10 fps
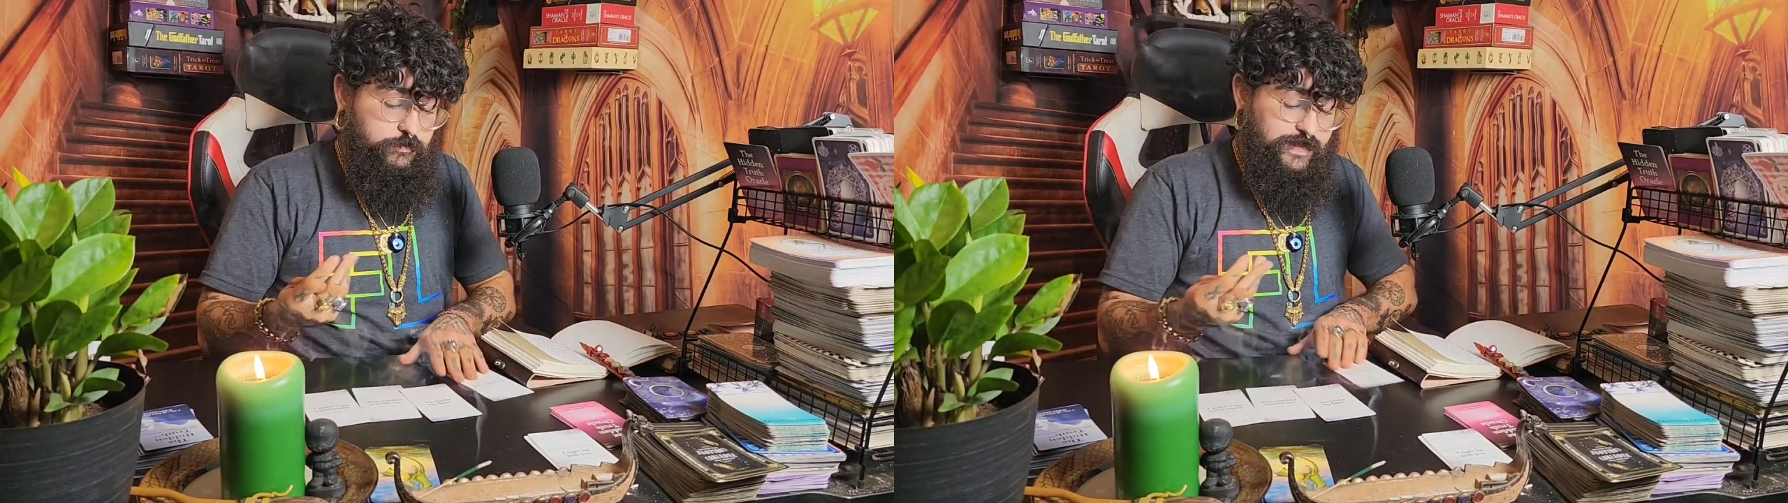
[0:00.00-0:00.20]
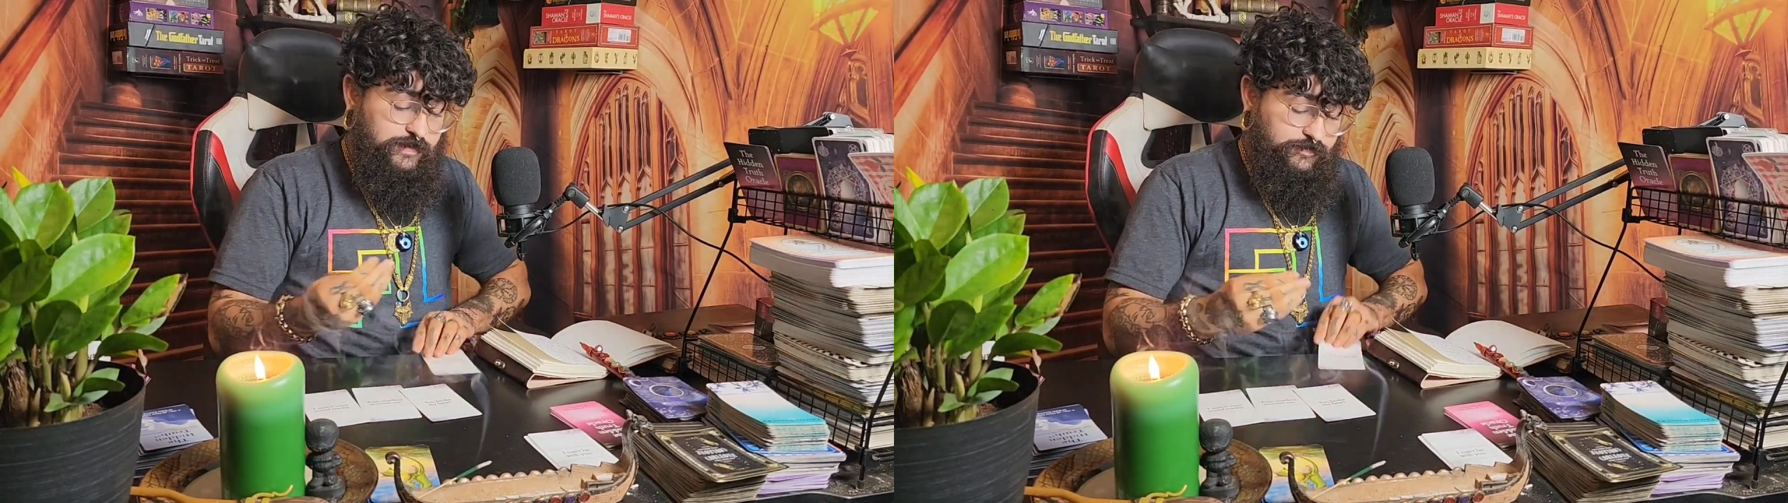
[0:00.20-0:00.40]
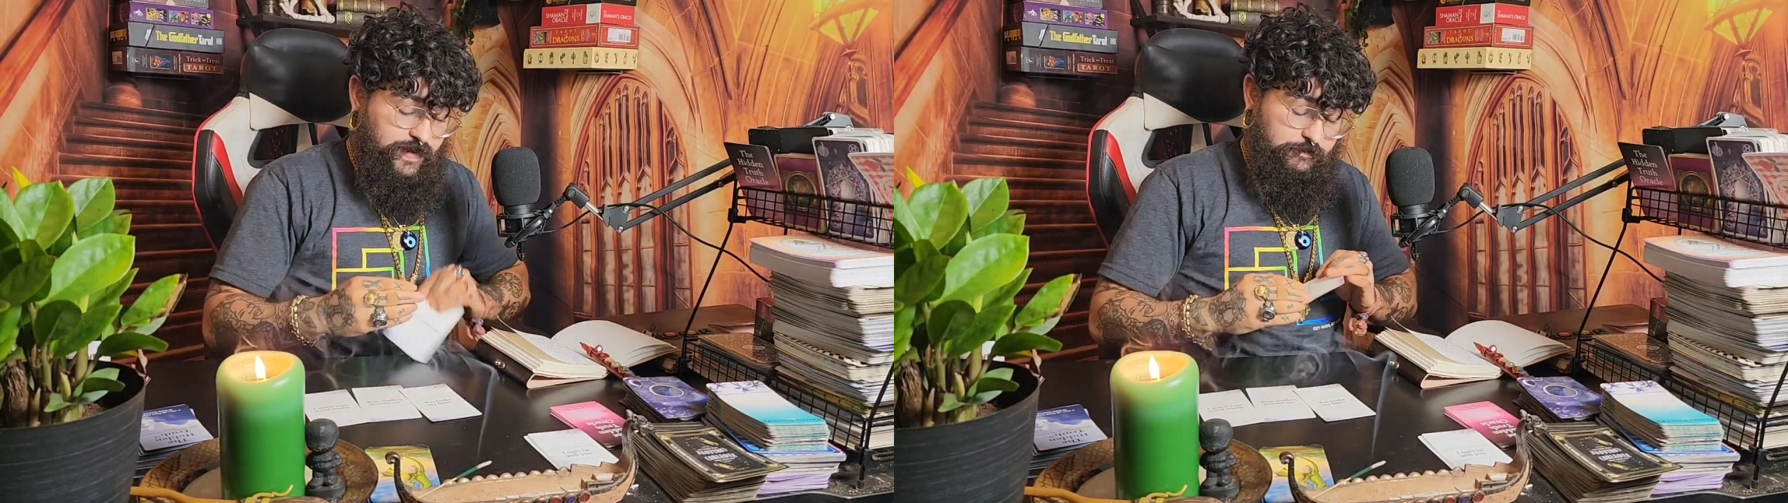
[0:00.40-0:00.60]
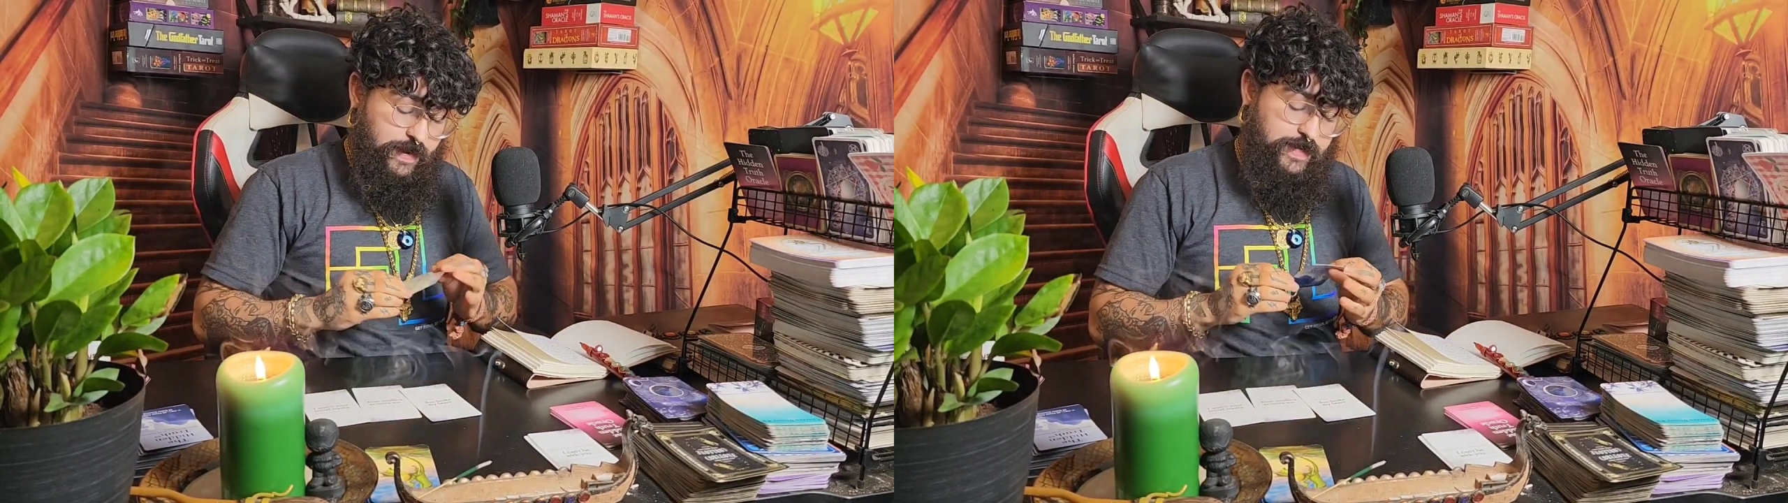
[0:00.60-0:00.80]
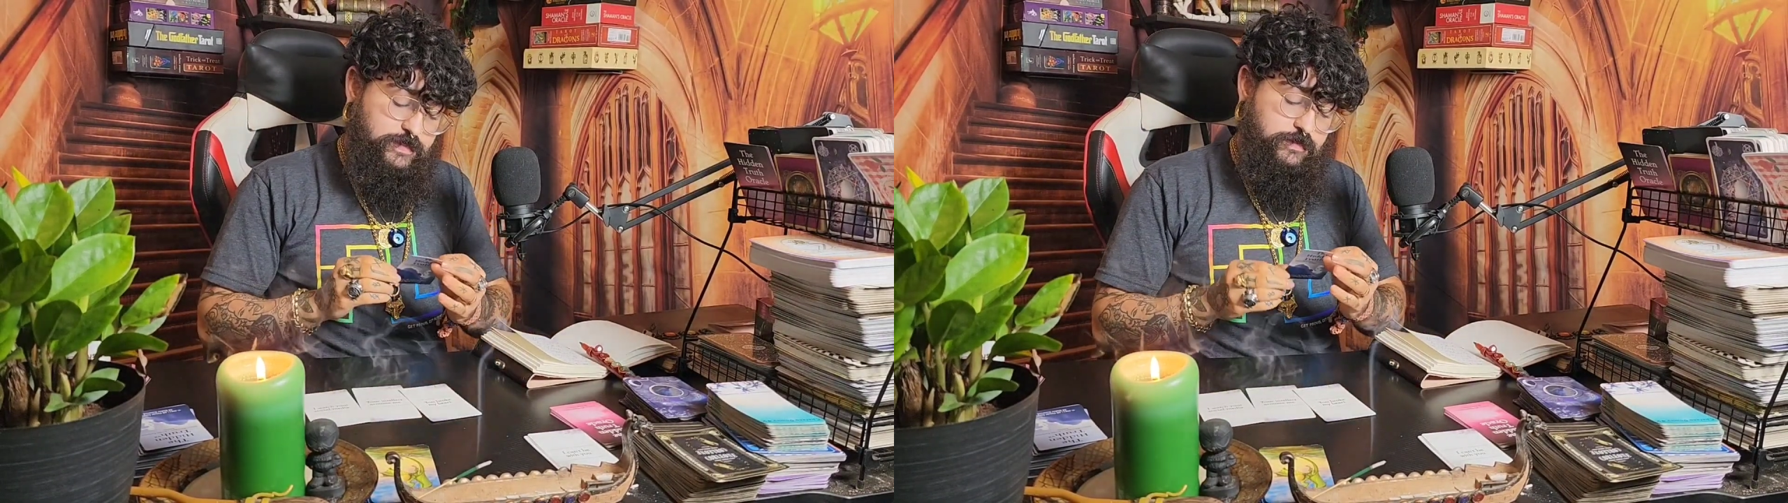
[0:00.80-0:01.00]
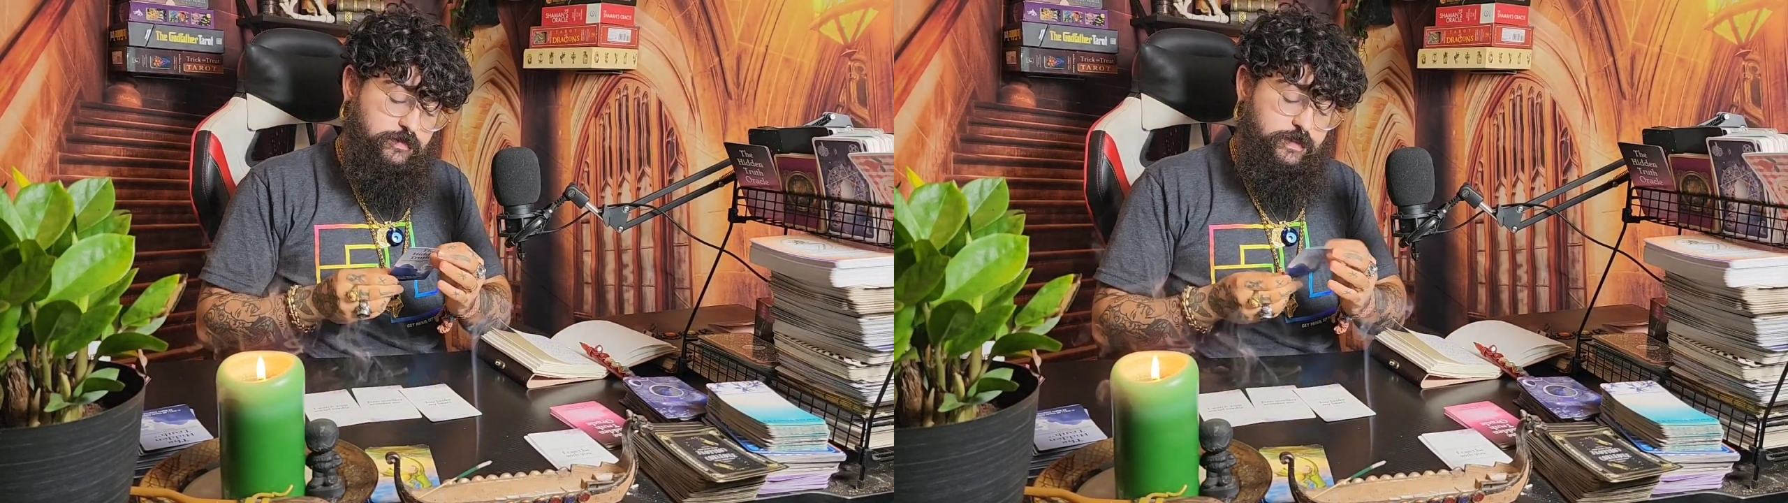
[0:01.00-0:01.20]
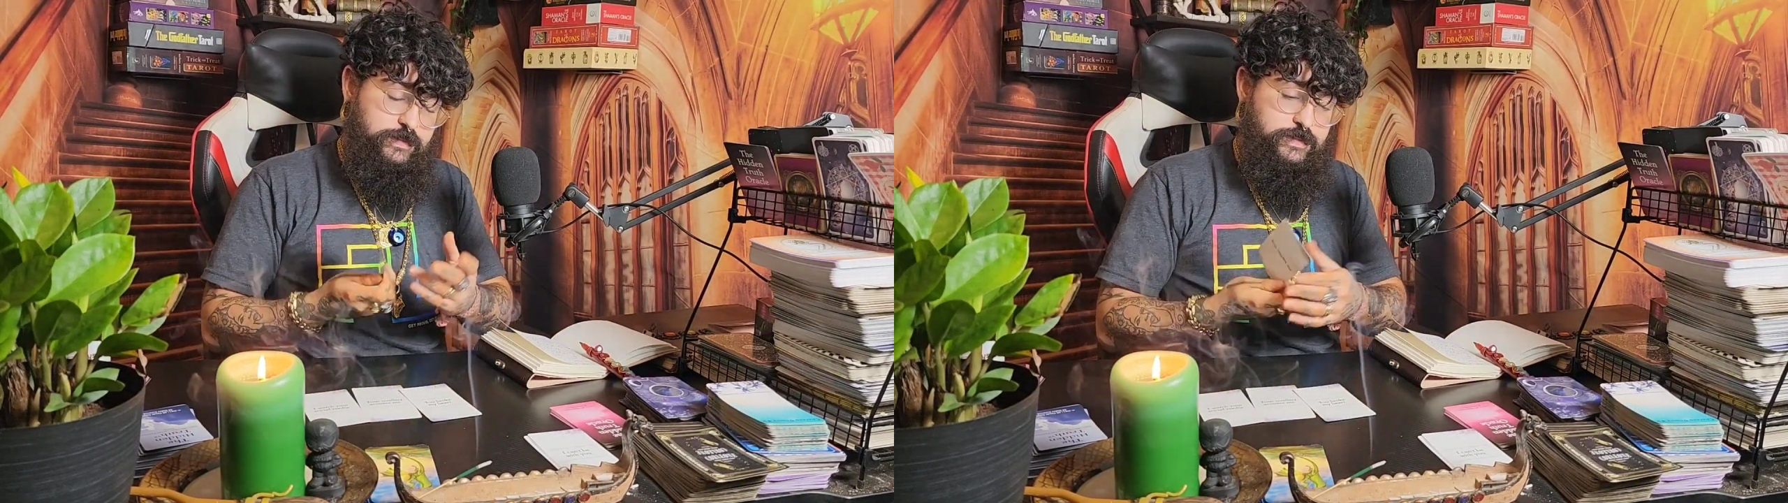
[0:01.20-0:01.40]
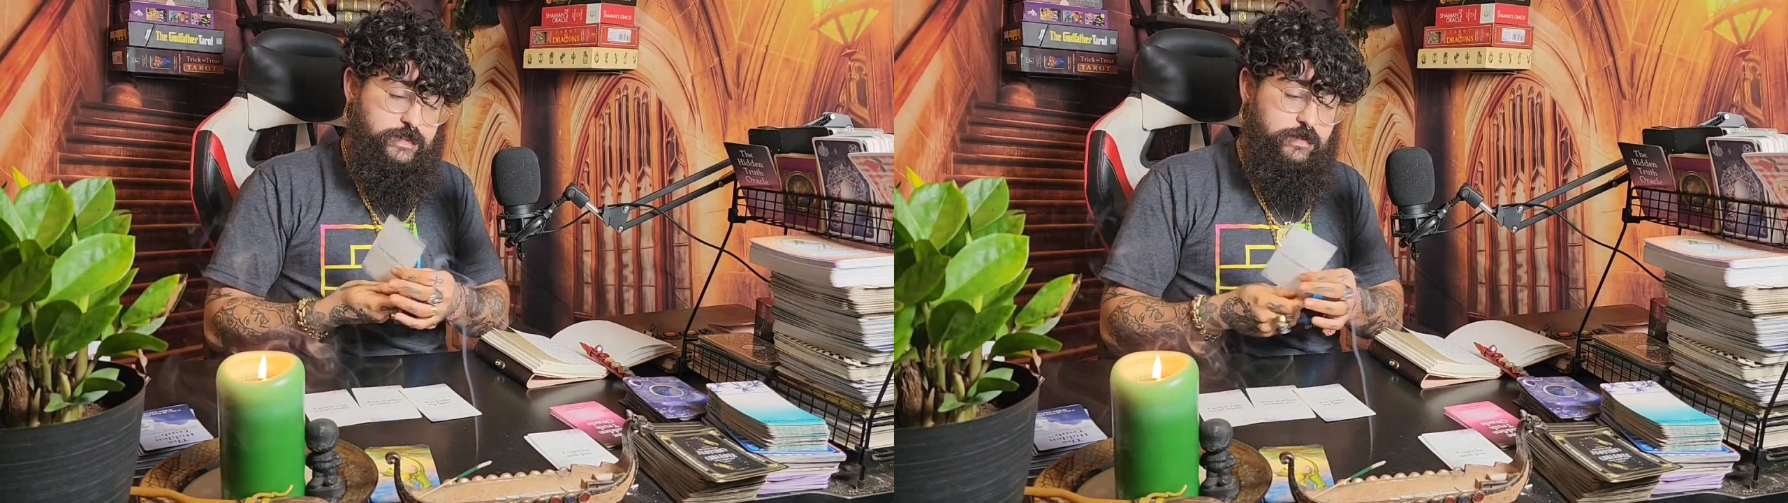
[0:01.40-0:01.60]
that Divine Masculine
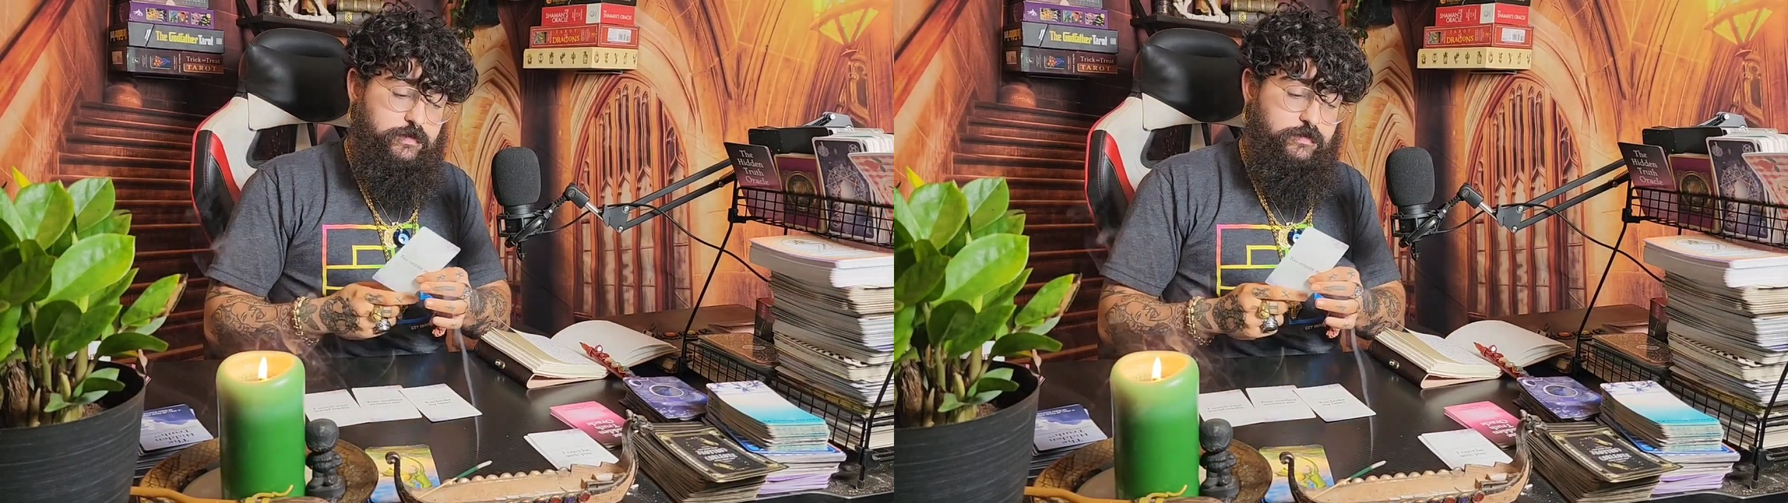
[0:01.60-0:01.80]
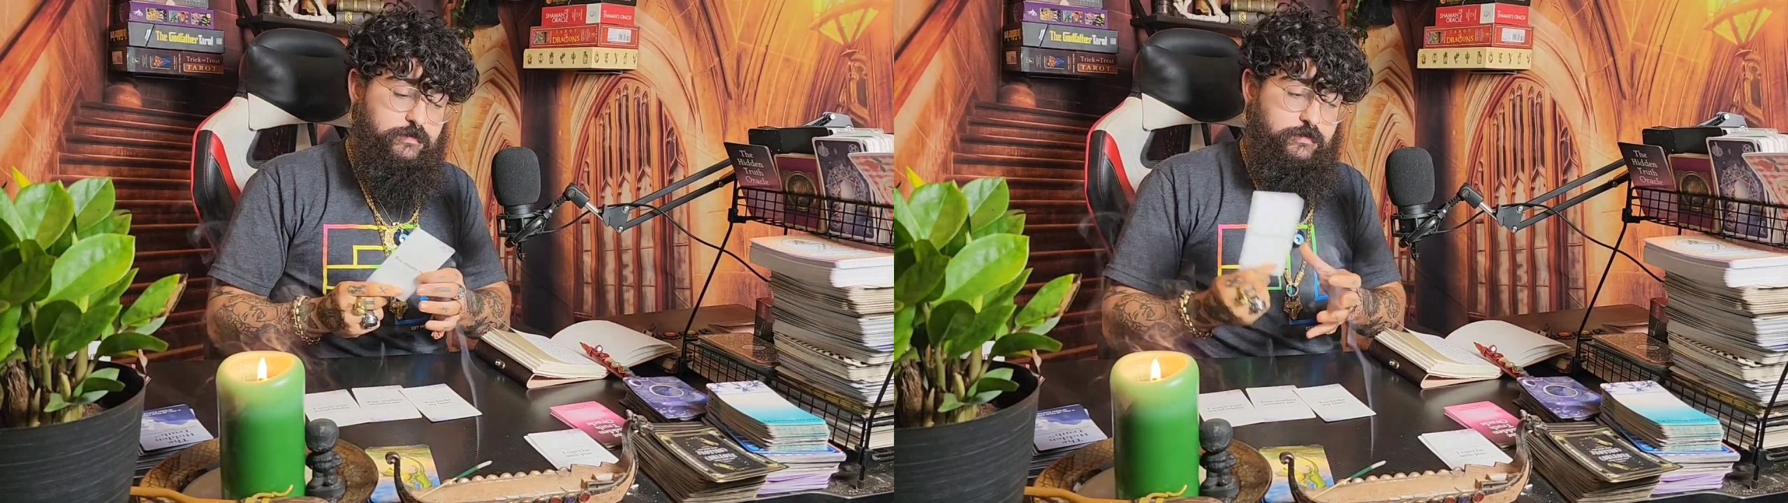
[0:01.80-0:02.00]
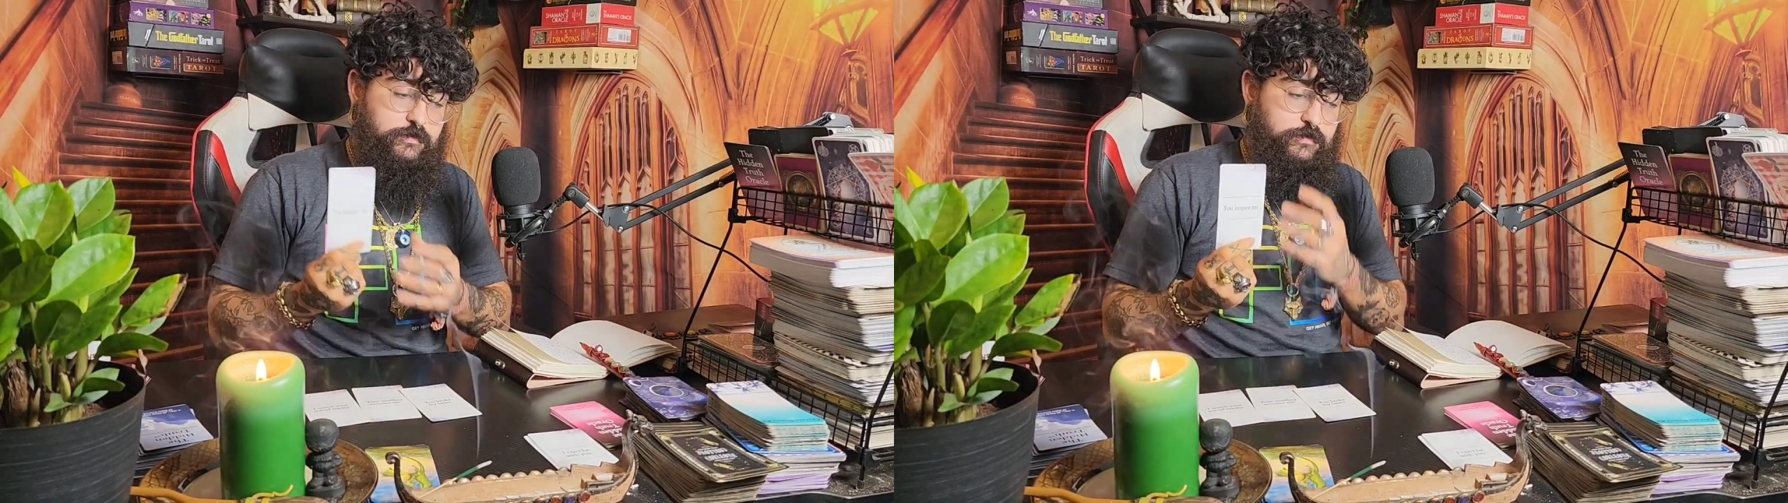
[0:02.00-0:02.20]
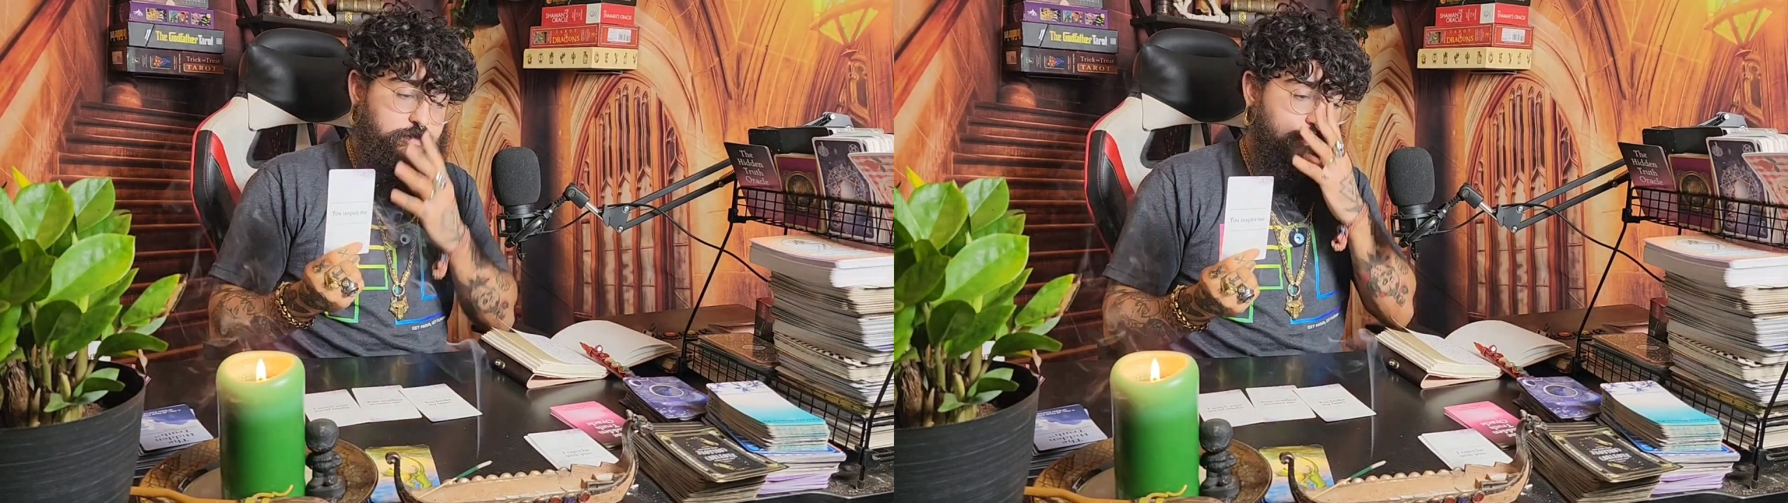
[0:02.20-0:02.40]
is still